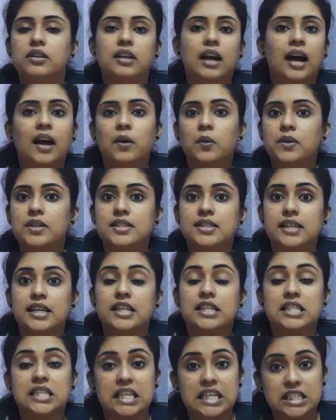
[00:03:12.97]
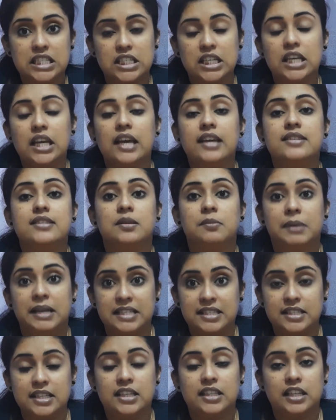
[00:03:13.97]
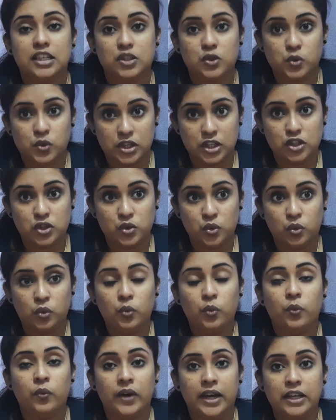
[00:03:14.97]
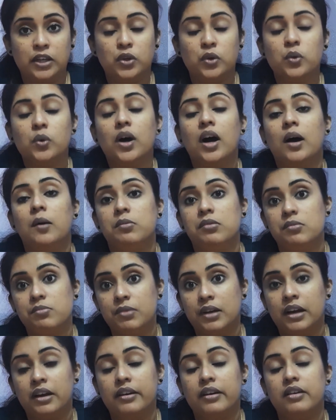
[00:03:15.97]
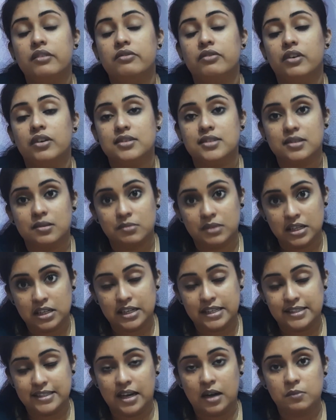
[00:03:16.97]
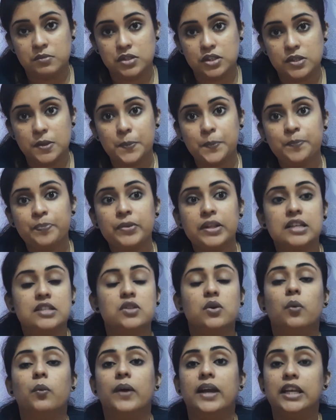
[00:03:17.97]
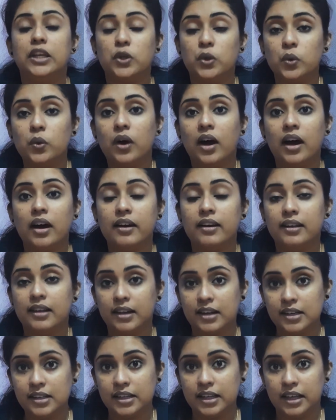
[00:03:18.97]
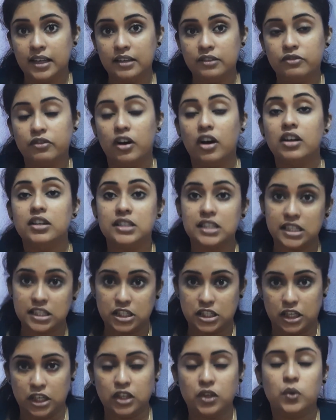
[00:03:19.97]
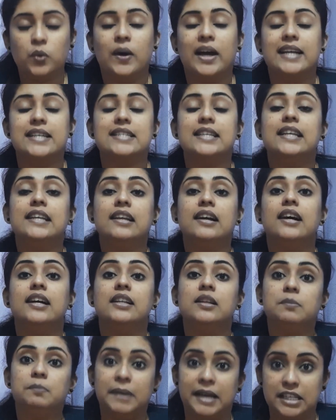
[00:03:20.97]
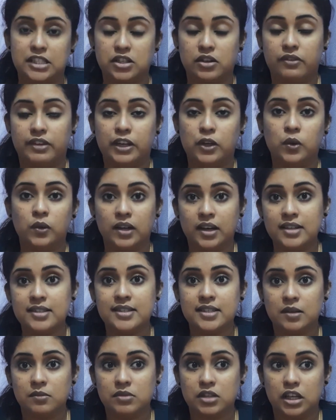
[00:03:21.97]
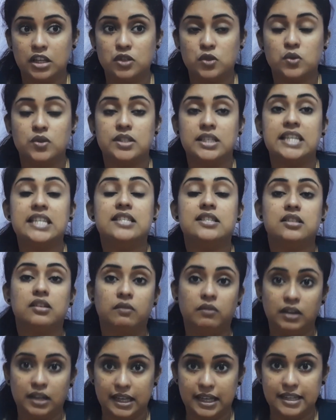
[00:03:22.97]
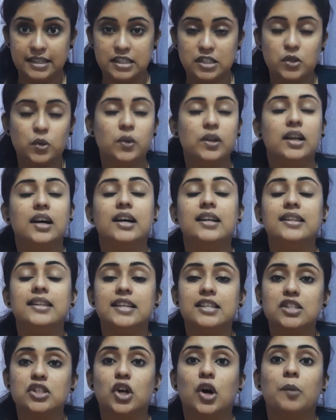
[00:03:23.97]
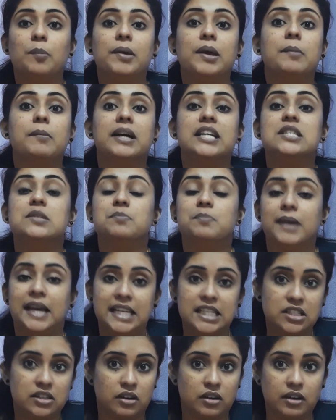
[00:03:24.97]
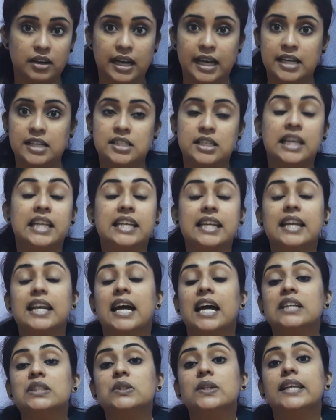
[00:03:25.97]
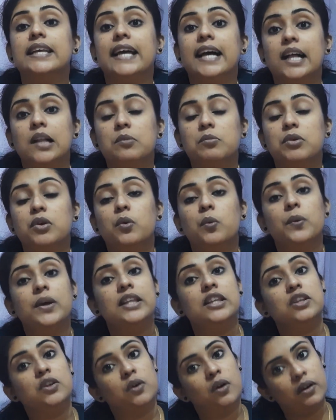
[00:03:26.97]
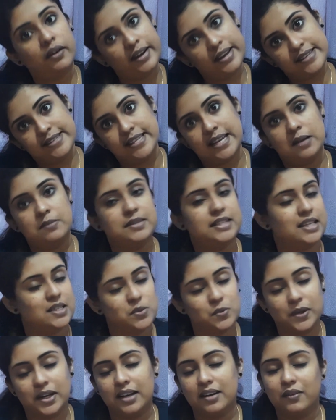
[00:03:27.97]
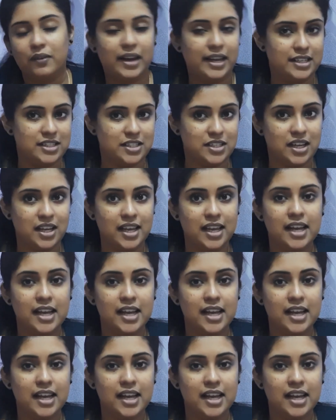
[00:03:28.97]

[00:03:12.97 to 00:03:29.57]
I would say teaching is the best thing that you can do when you are preparing for some exams. So when you are learning for teaching, you actually learn it better. When you learn something to teach someone else, you learn the topic much better and it can actually help you with your exams as well, right?